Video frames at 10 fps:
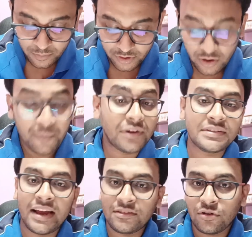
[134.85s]
For computer
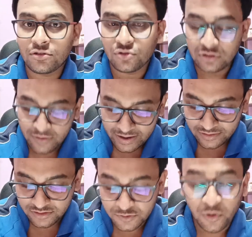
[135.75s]
science also, the
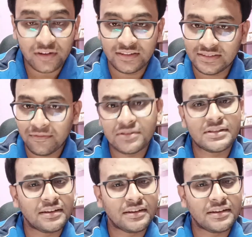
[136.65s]
vacancy is 47.